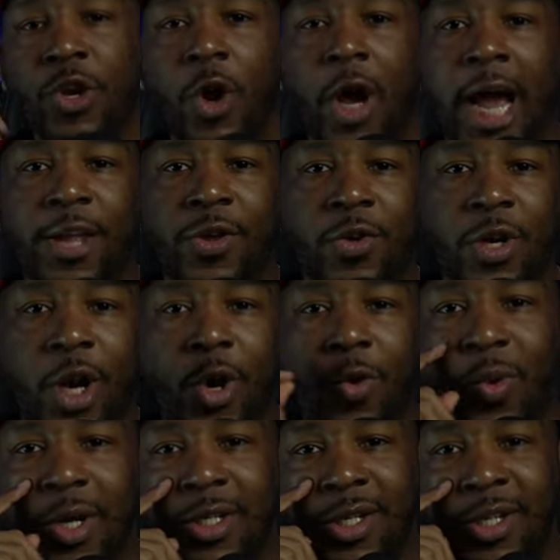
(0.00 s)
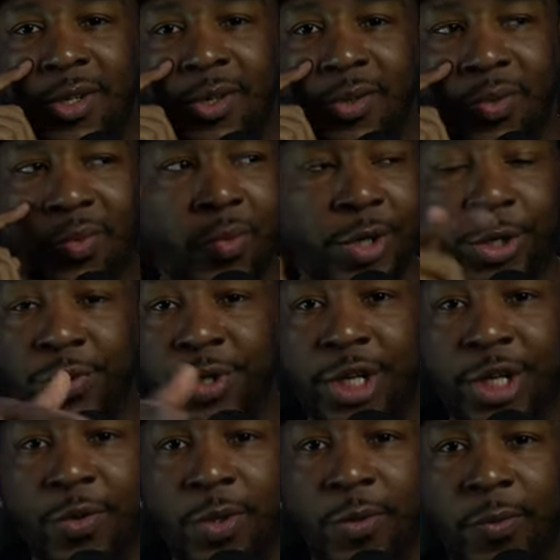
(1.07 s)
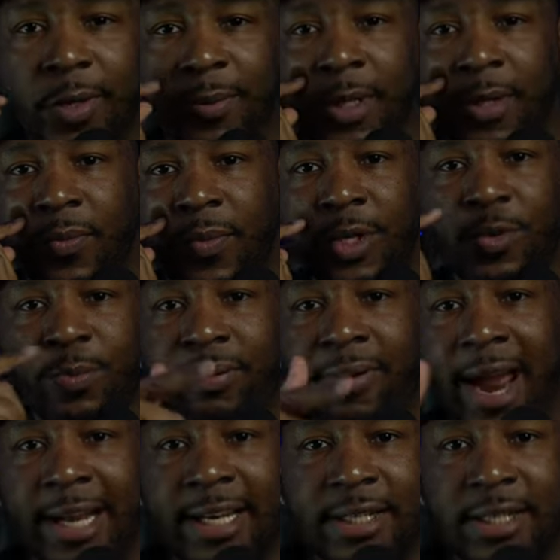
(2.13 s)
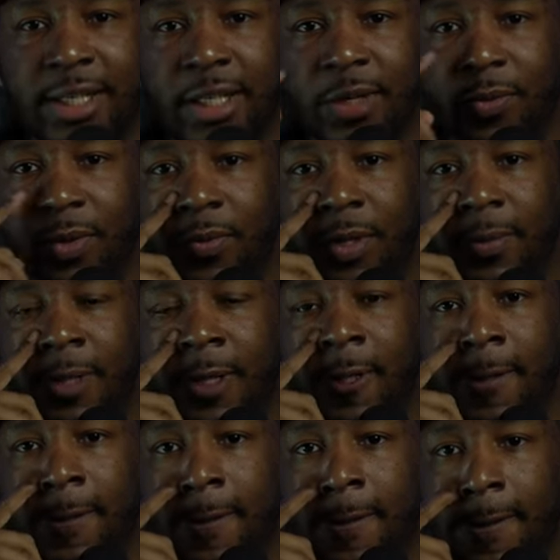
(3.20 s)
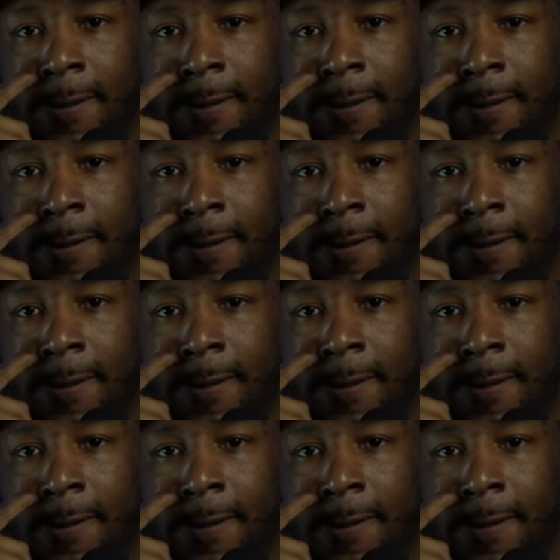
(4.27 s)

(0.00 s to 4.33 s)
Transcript: You know how you learn what to do? When you deal with women, when you practice dealing with women.